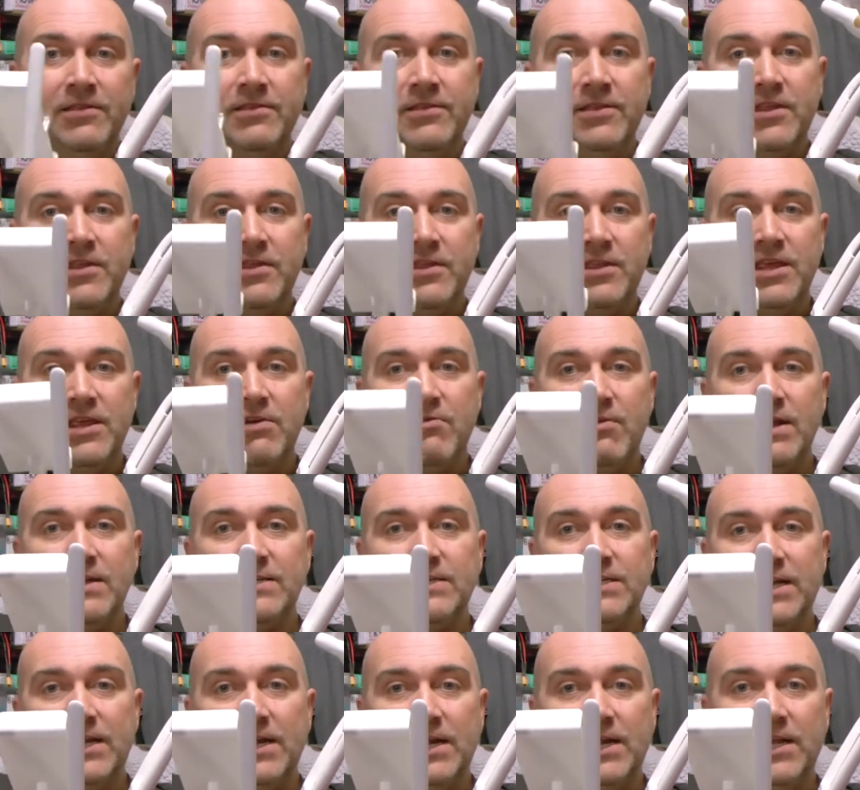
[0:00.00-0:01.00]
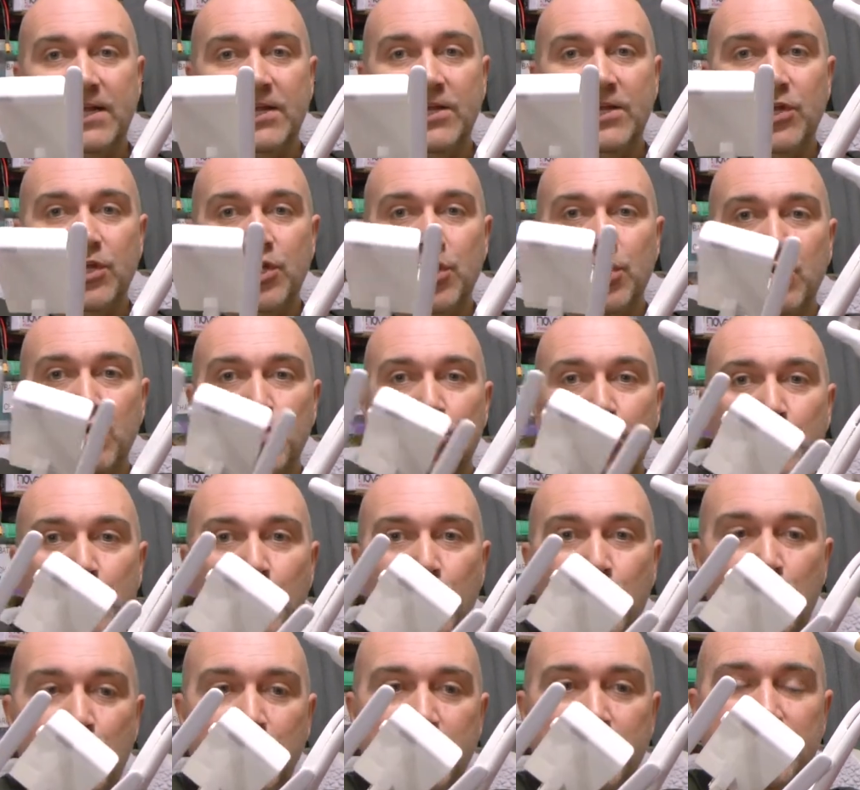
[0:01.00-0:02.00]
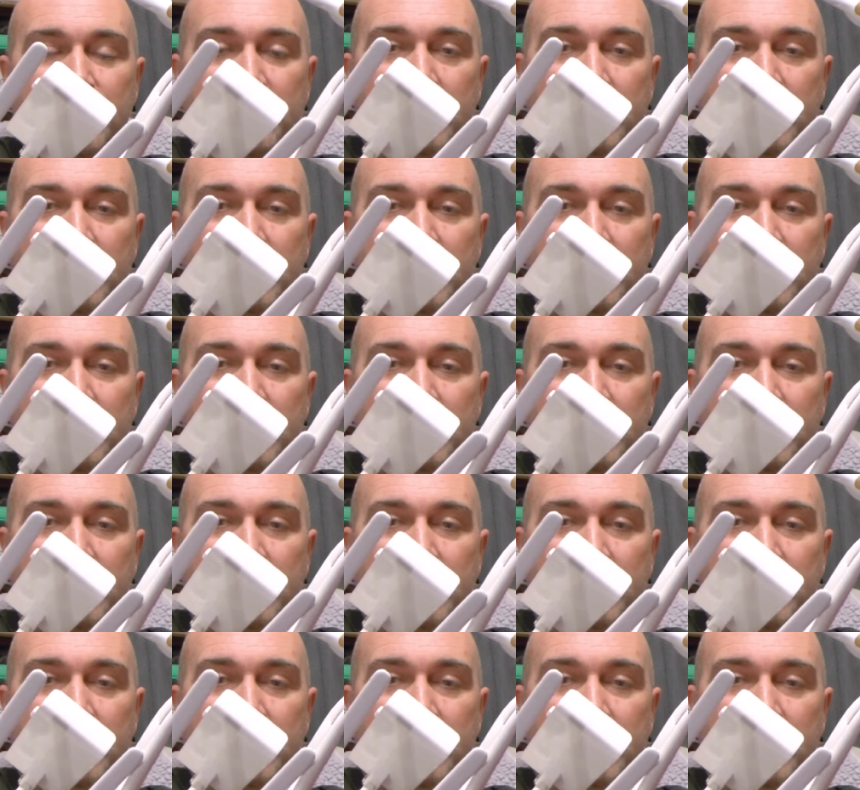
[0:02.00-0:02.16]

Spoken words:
that theoretically you could